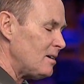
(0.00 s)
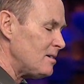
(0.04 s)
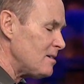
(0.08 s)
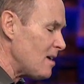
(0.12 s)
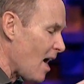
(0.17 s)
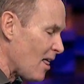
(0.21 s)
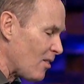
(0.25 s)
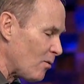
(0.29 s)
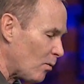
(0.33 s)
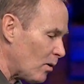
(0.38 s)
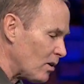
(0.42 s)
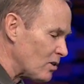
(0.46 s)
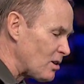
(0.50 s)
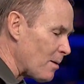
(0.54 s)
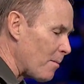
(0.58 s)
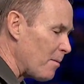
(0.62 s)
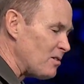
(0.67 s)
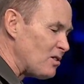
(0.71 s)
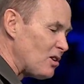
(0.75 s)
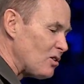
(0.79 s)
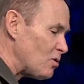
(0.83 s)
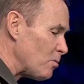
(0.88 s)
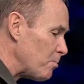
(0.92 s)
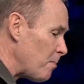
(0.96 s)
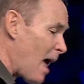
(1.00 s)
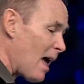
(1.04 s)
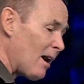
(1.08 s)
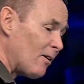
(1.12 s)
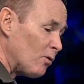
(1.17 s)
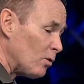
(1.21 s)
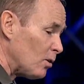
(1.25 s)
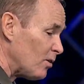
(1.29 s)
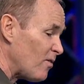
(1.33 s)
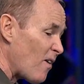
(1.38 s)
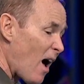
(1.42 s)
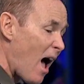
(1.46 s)
In other words, somebody says,
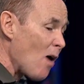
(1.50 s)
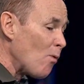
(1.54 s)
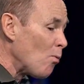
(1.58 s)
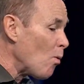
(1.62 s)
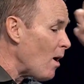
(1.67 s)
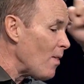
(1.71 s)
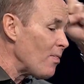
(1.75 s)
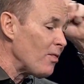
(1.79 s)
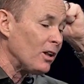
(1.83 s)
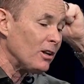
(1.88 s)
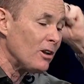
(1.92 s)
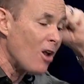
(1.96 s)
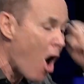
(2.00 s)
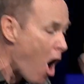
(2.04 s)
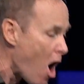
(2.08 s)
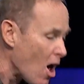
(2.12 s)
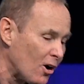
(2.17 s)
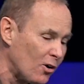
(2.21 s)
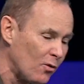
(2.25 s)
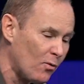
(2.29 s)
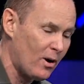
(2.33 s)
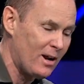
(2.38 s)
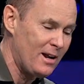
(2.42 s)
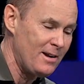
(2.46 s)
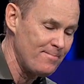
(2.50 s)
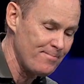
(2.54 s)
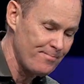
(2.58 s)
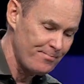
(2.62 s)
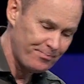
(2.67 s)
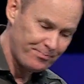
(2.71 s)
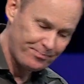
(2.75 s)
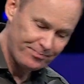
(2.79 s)
Man, well, if I won the lottery,